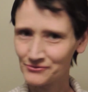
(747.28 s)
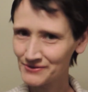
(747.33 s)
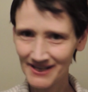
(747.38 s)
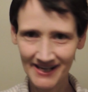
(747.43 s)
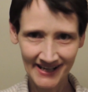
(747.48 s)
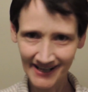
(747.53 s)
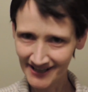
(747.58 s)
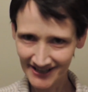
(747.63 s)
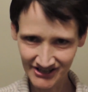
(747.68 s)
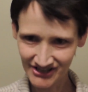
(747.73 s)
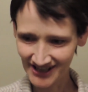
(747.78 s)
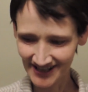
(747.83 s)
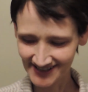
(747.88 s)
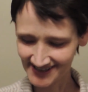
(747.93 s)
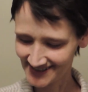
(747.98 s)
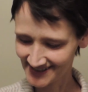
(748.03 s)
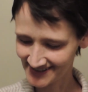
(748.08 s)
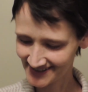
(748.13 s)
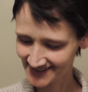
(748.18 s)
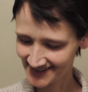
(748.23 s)
take any
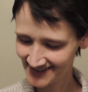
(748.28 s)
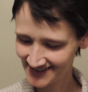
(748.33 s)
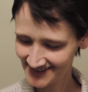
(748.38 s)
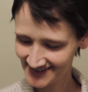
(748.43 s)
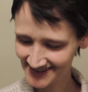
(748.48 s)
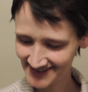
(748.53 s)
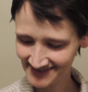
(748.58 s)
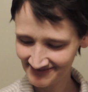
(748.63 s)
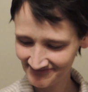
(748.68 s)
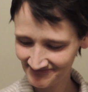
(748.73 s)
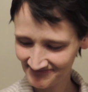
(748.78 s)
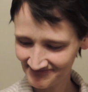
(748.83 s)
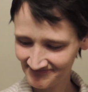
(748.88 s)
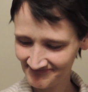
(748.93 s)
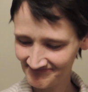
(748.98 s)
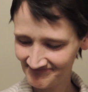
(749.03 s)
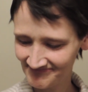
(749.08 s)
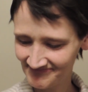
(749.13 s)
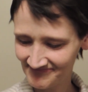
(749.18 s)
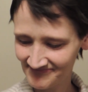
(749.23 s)
chances.
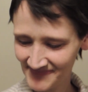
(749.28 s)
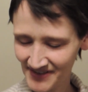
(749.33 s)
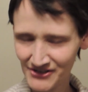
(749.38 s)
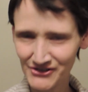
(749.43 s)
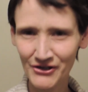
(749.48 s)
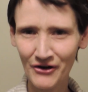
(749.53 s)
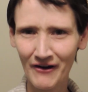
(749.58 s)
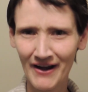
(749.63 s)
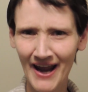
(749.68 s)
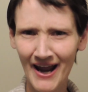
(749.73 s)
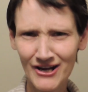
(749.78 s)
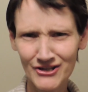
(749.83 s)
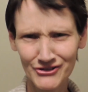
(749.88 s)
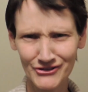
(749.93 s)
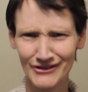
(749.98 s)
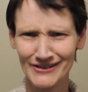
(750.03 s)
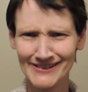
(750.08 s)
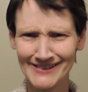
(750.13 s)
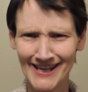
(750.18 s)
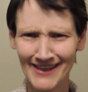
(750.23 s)
Sorry, I
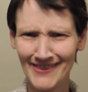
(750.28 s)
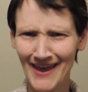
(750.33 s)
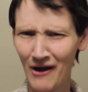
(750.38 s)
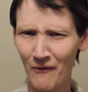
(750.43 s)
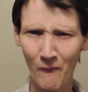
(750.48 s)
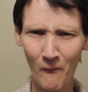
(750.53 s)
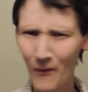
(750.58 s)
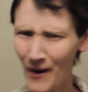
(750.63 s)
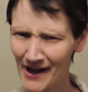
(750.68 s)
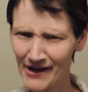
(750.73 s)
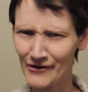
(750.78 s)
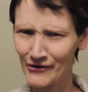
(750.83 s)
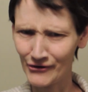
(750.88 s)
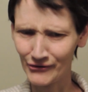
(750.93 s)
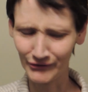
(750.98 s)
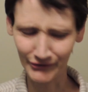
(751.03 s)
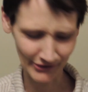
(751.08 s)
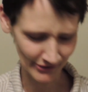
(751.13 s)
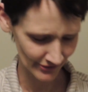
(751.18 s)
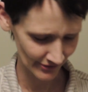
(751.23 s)
should have said that way
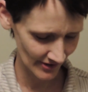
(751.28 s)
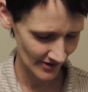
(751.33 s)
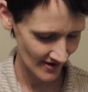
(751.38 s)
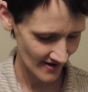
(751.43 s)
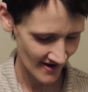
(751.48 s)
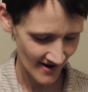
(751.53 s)
earlier.